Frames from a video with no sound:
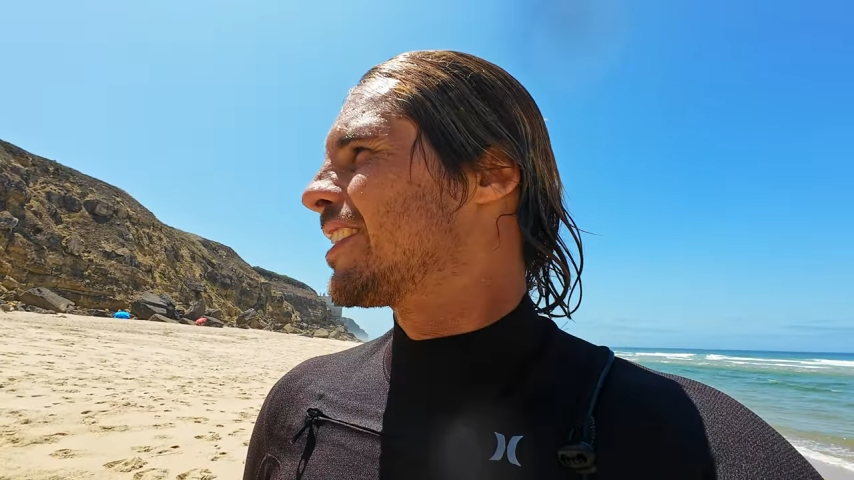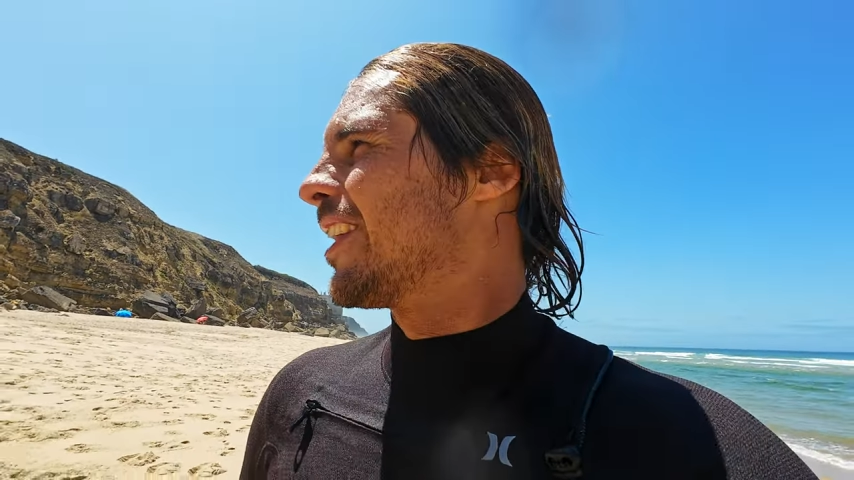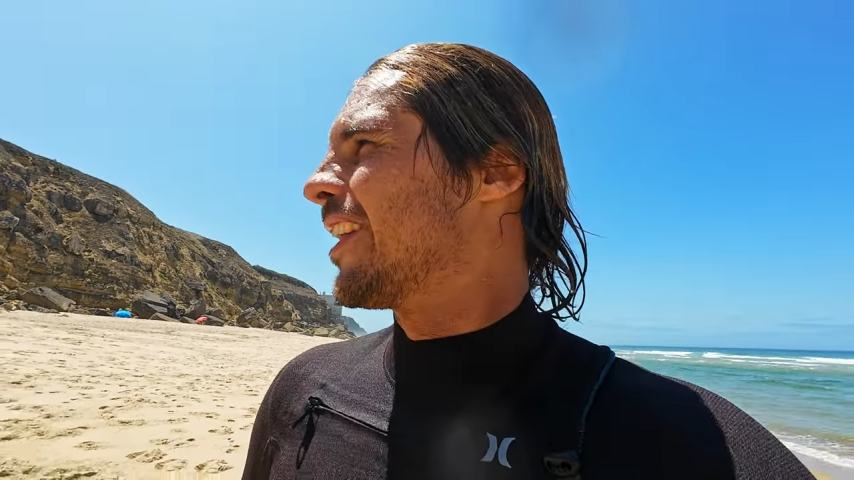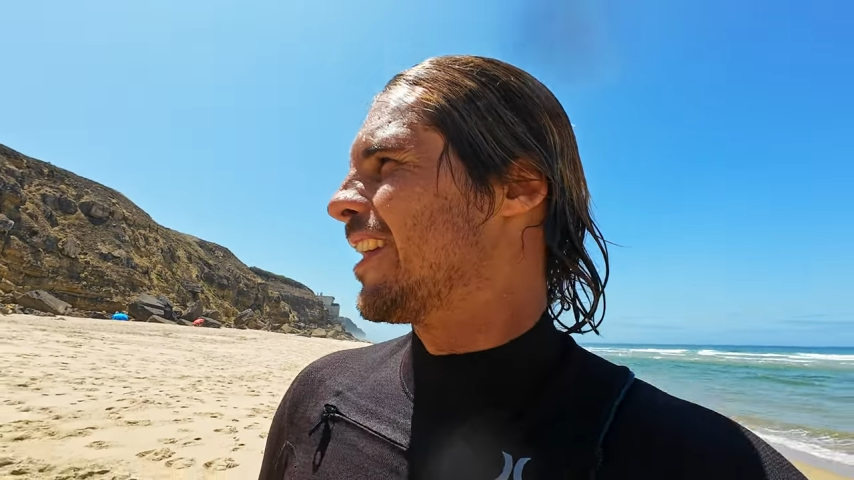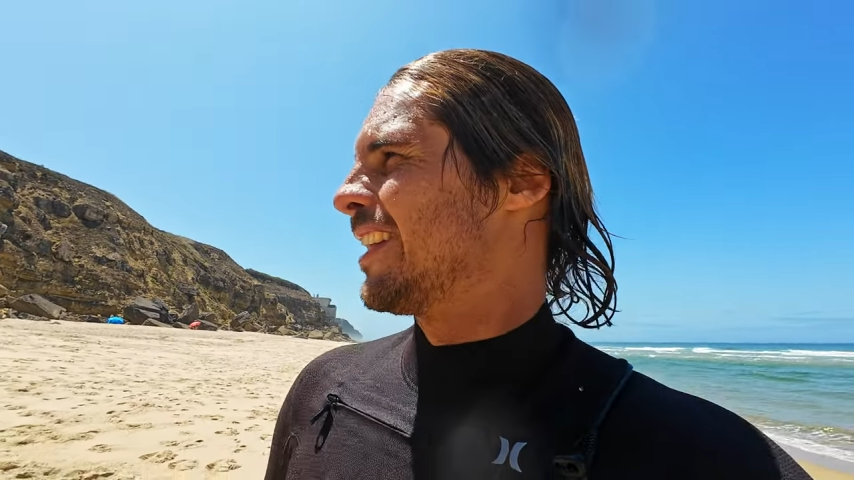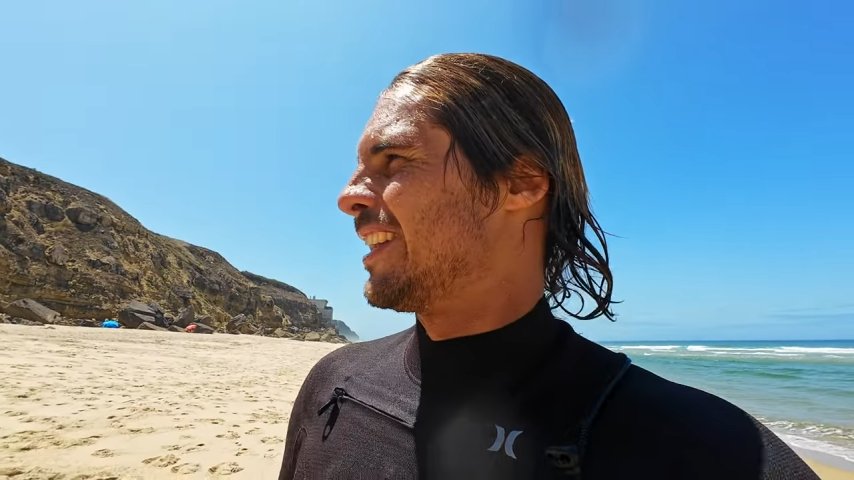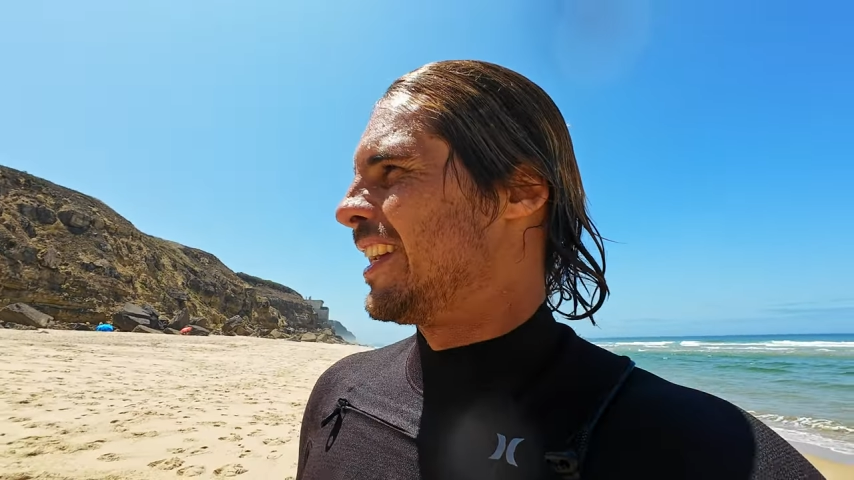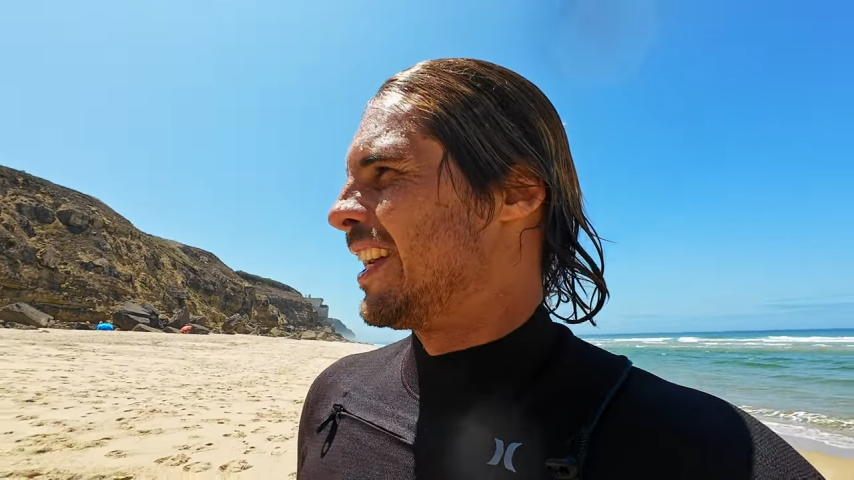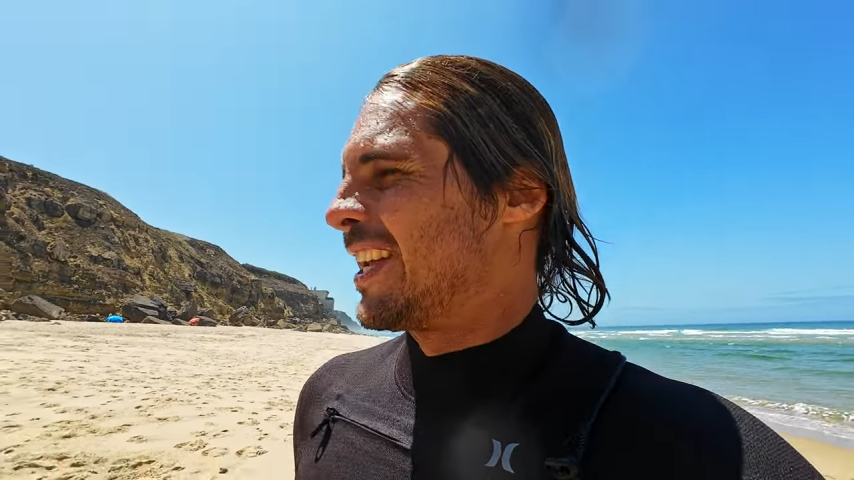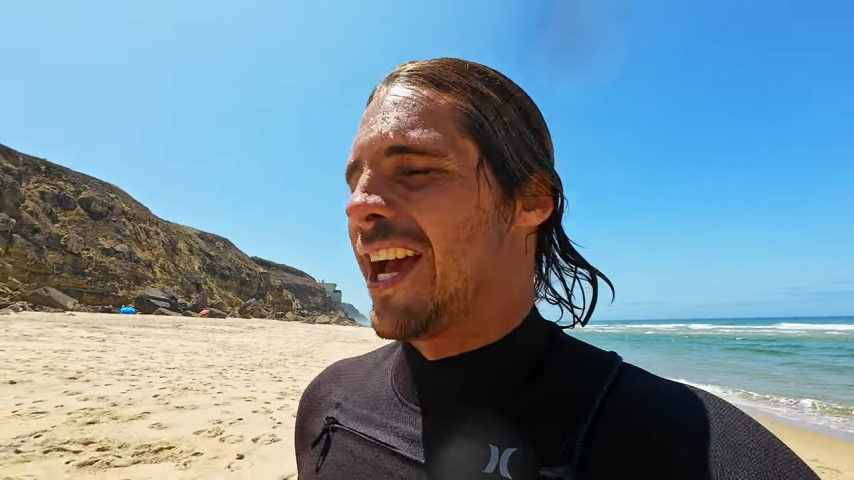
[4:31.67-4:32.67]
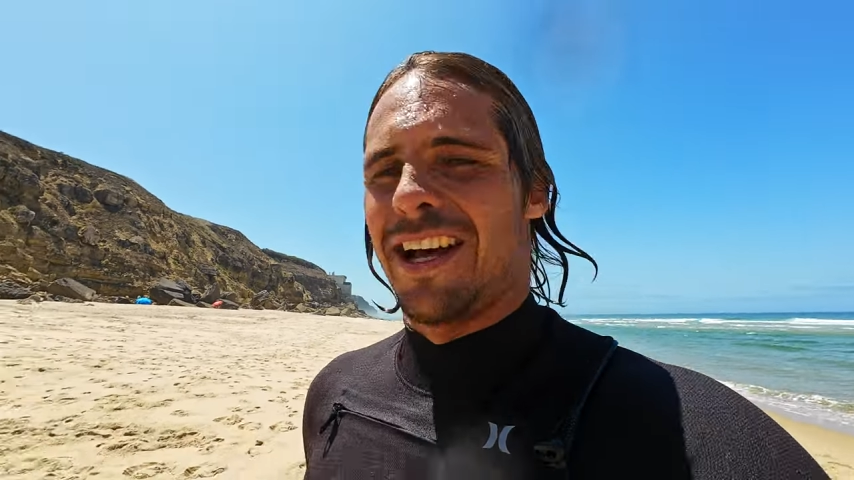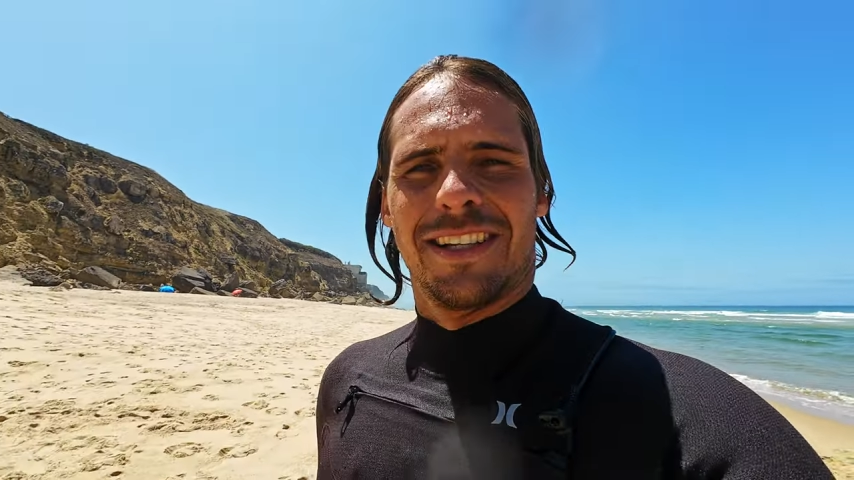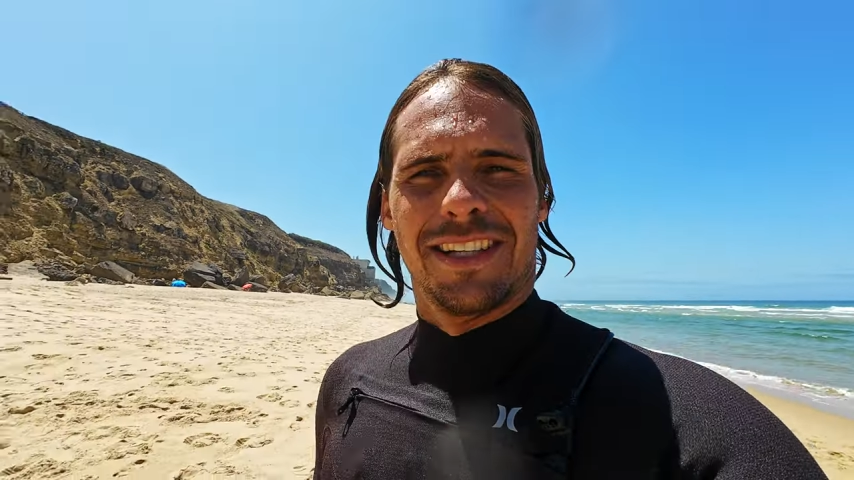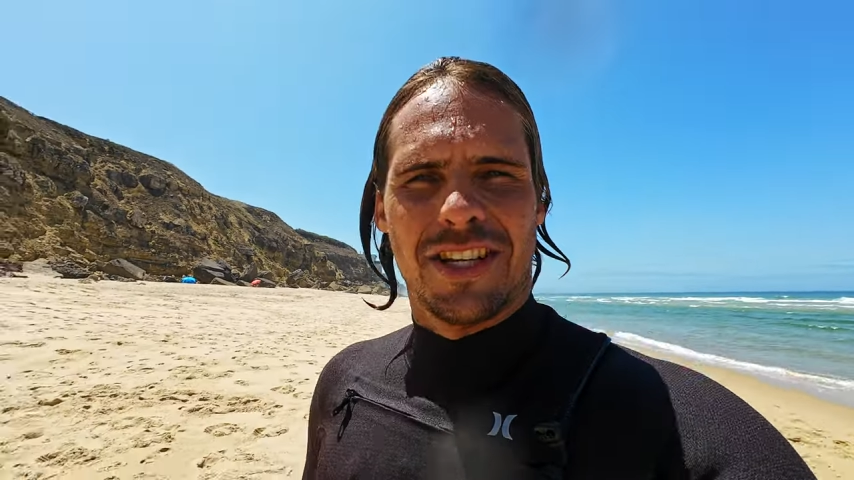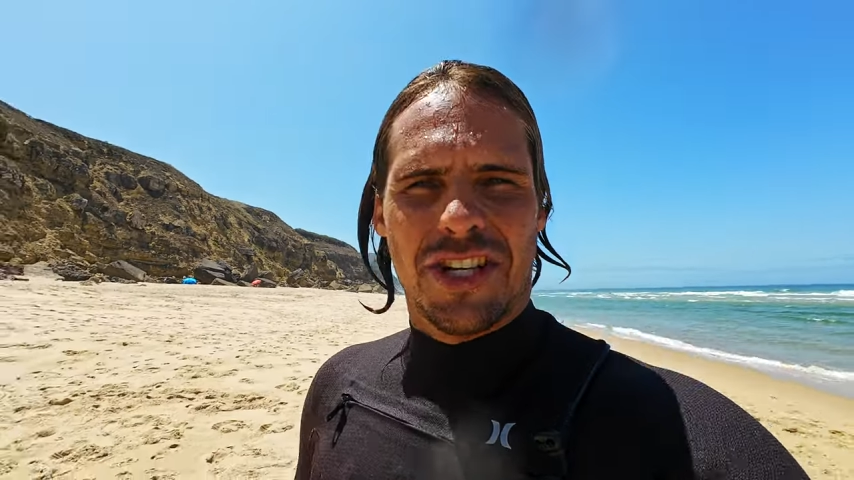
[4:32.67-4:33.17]
So yeah,
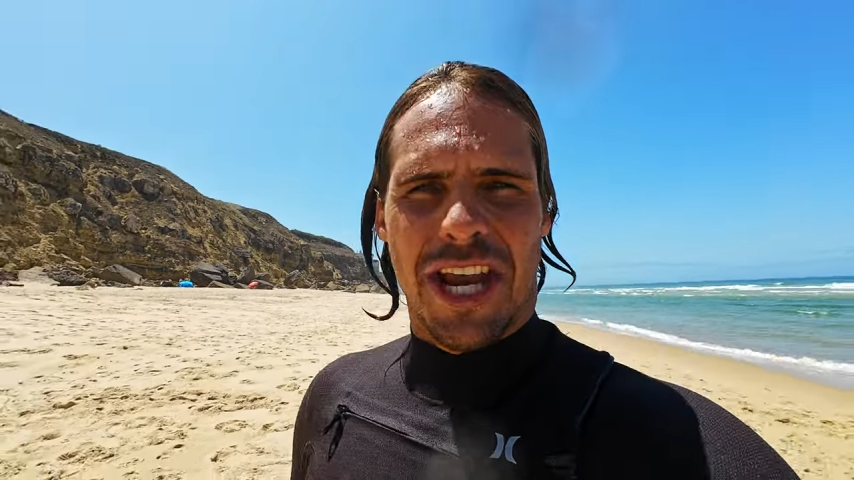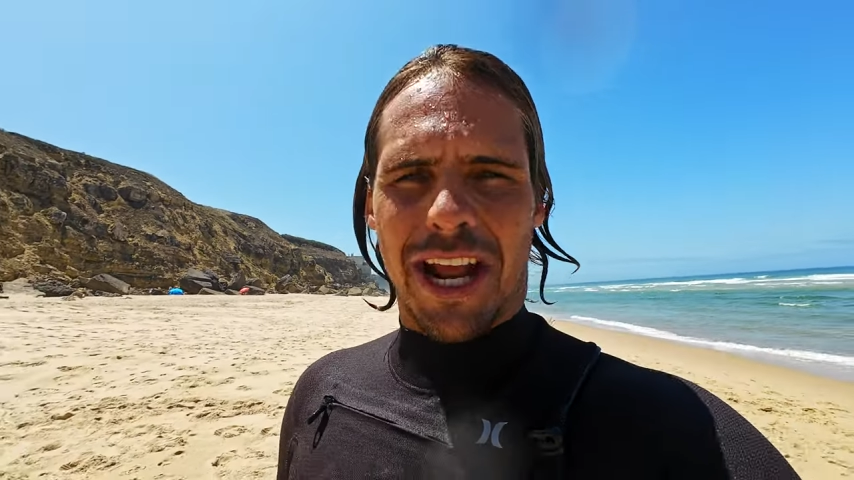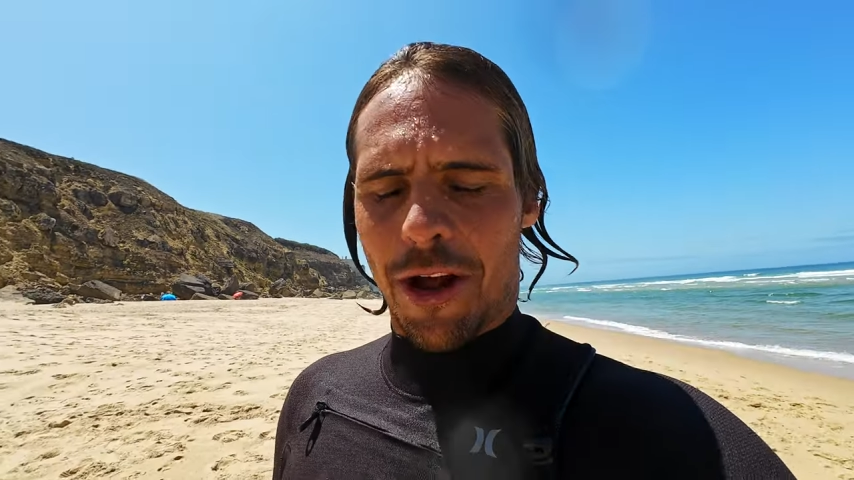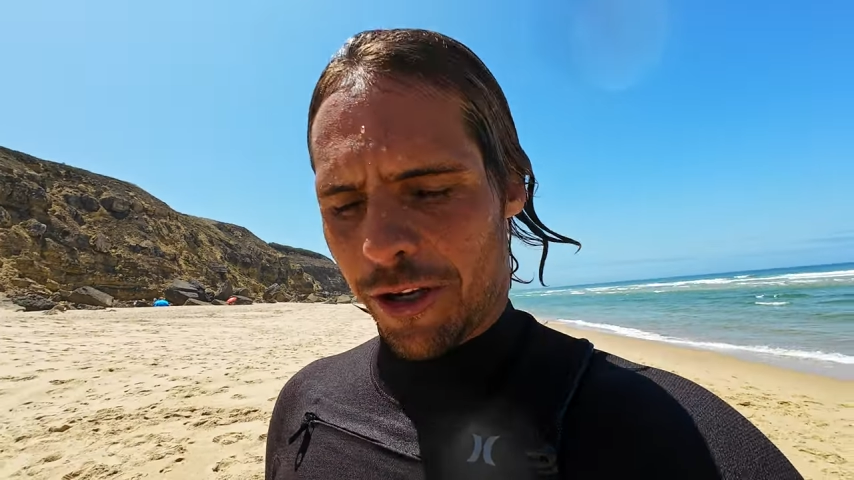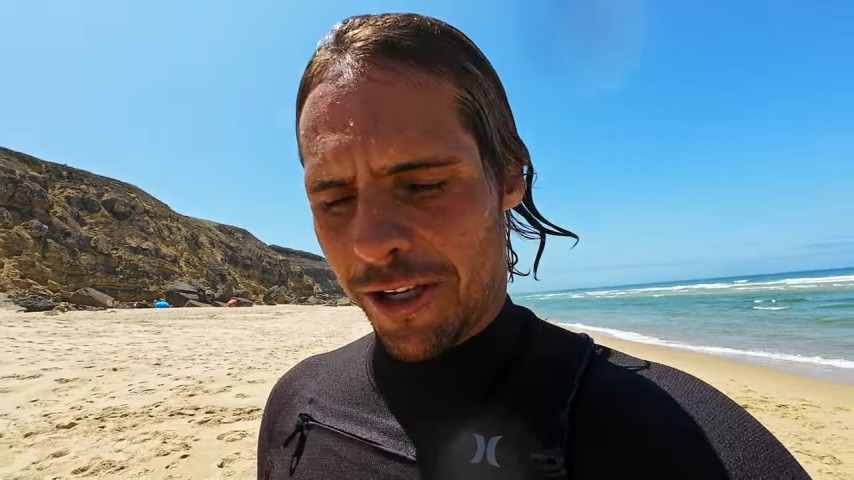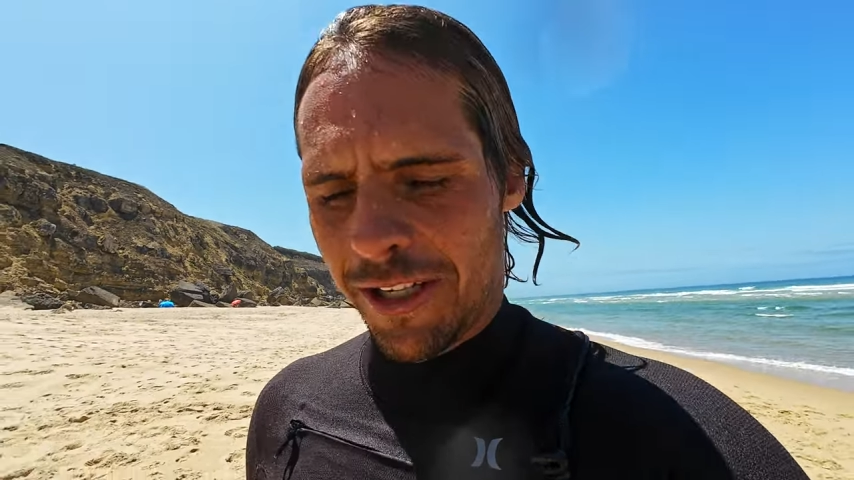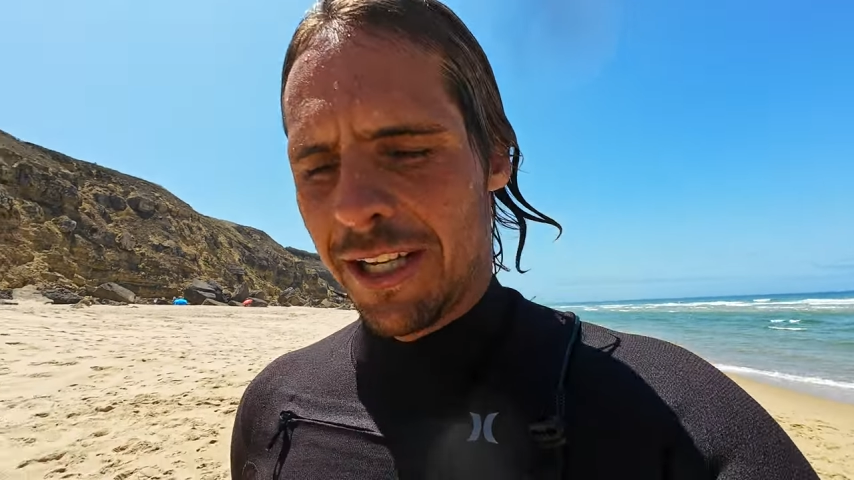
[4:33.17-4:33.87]
let's check out